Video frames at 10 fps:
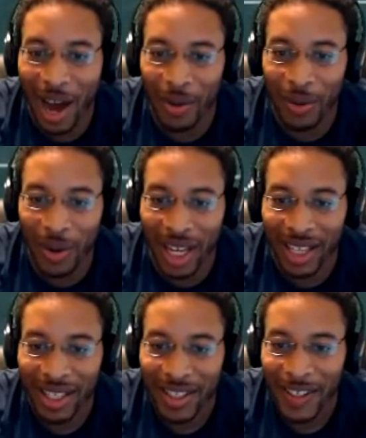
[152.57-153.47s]
with
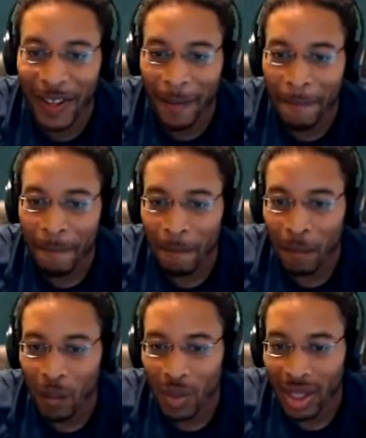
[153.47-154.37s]
winning.
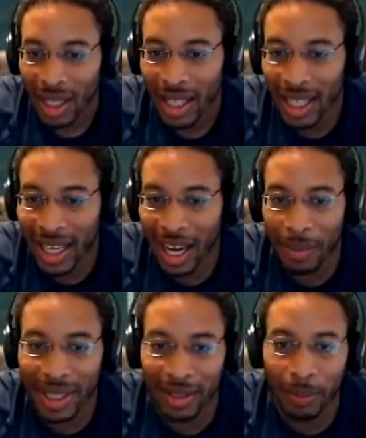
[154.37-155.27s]
He can't
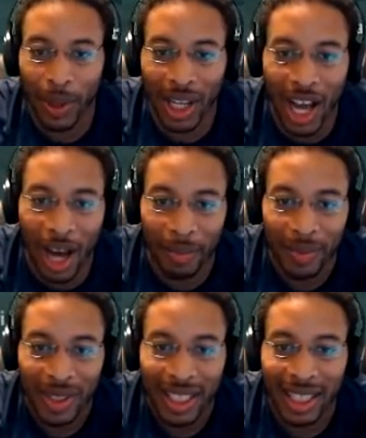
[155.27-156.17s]
be pull up.
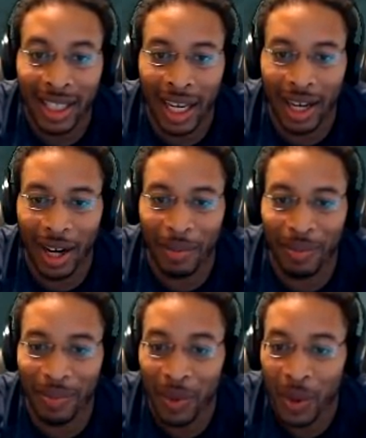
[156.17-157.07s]
Oh, that shit snap